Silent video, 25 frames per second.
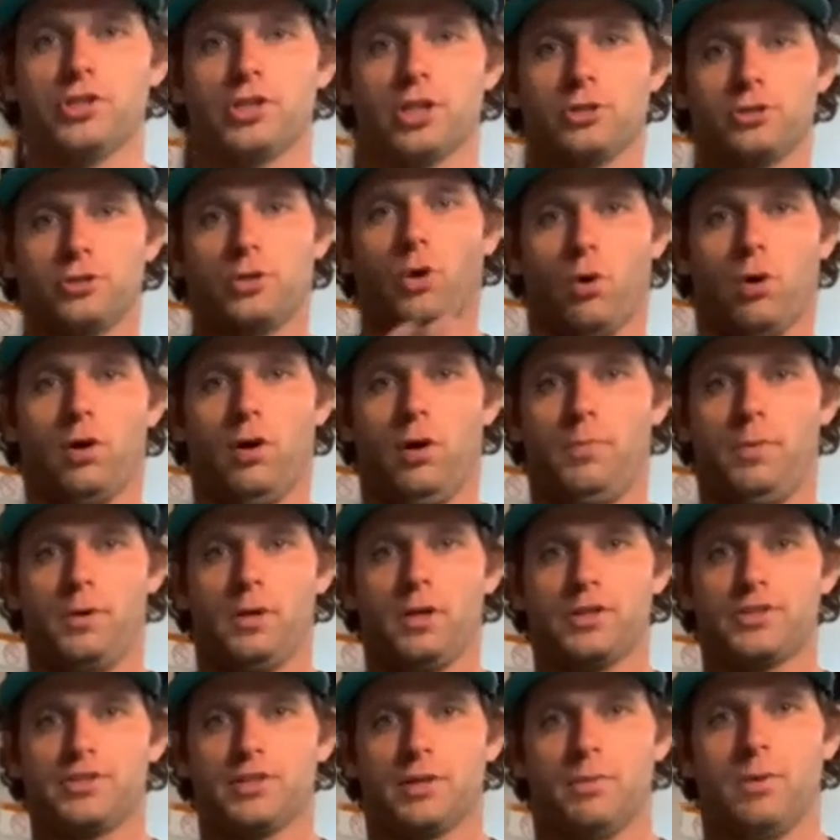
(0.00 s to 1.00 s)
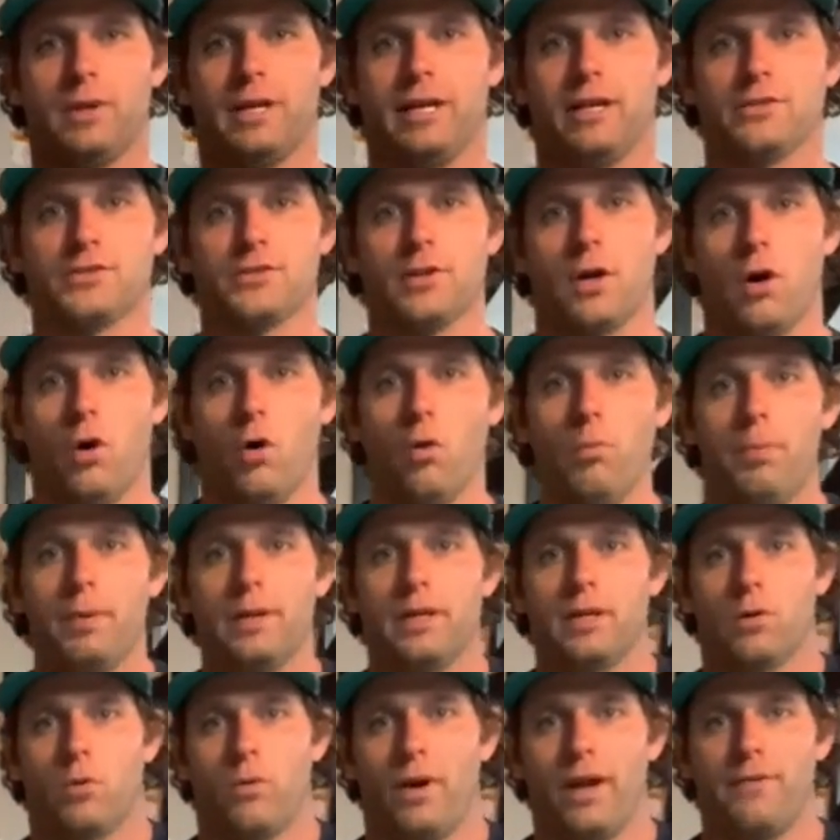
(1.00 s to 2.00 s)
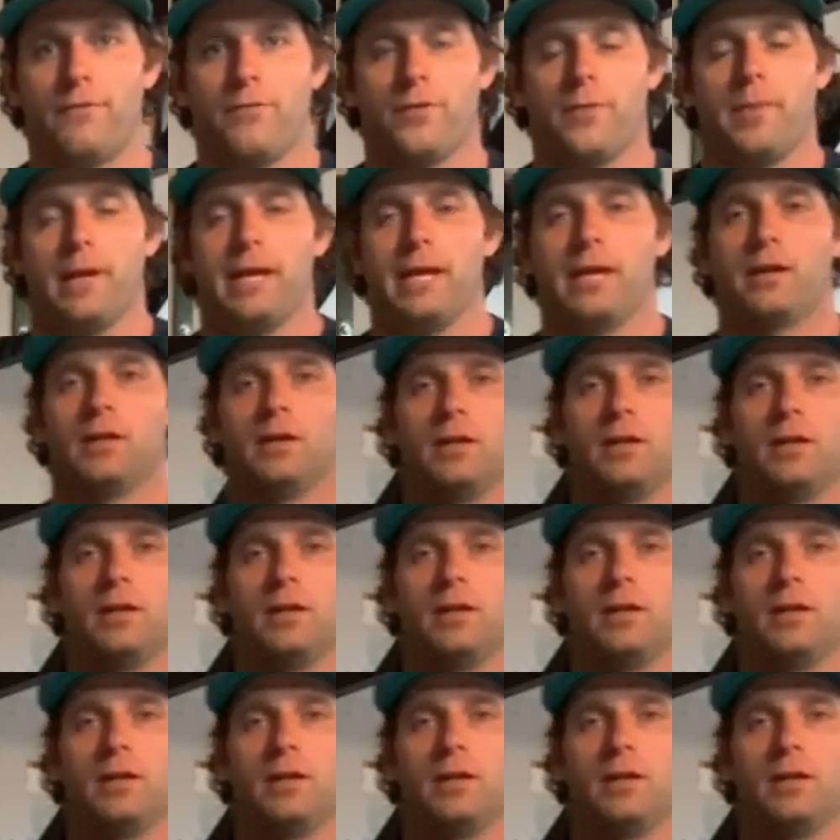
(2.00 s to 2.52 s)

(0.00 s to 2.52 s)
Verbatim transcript: a door open or someone else open away from me?